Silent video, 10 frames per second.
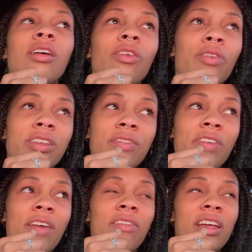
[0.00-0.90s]
was it
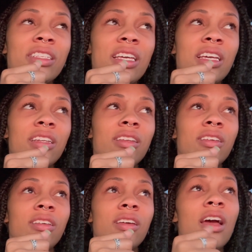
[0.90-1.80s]
5:19?
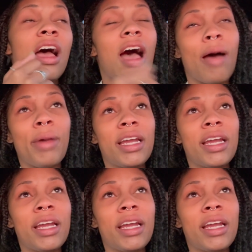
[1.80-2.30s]
I might